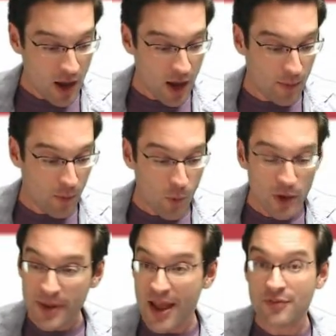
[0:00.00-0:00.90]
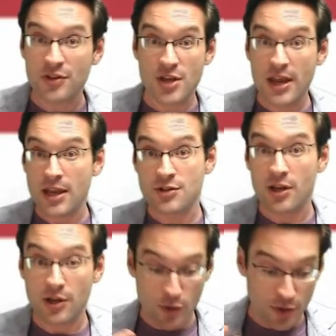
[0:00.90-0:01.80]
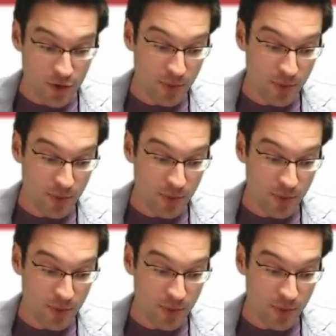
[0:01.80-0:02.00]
Um, what do we have to change in order to